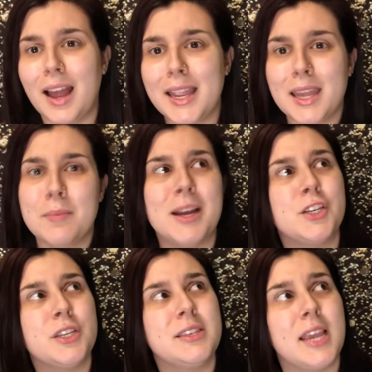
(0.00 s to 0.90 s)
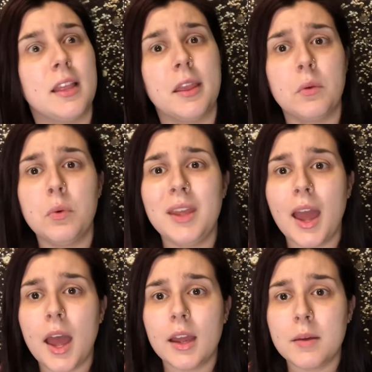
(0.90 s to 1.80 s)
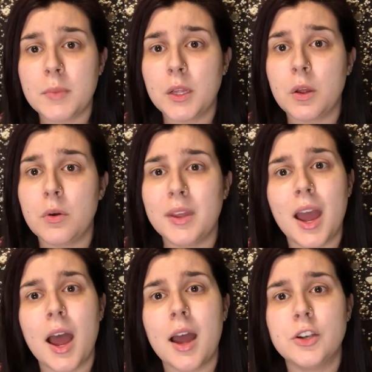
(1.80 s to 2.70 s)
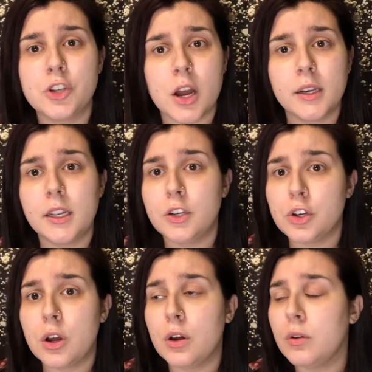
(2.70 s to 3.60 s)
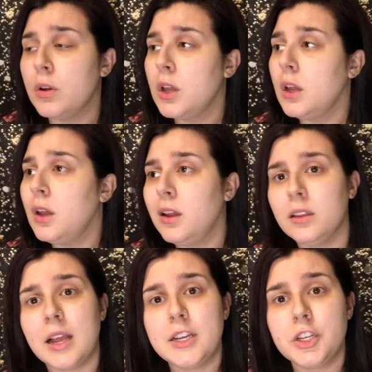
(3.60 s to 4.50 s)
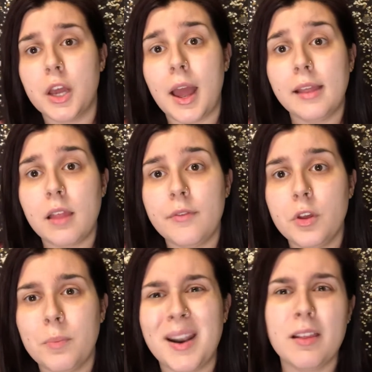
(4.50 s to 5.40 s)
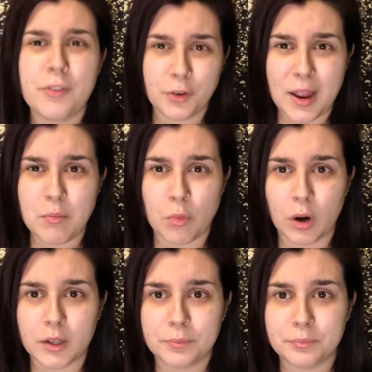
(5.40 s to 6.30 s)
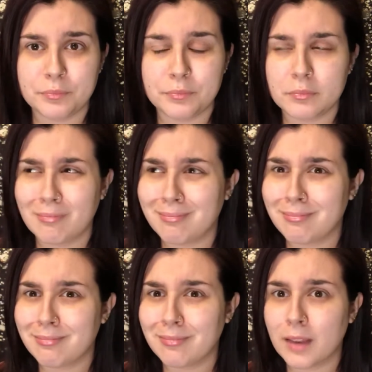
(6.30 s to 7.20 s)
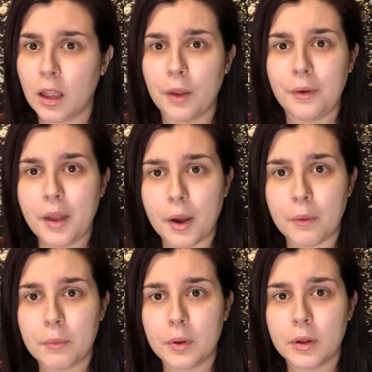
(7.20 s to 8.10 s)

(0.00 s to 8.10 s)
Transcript: I can't imagine saying like, well, yeah, Camilo, yeah, Johnny, Joe, Elijah, I love you, but I love your dad more. No.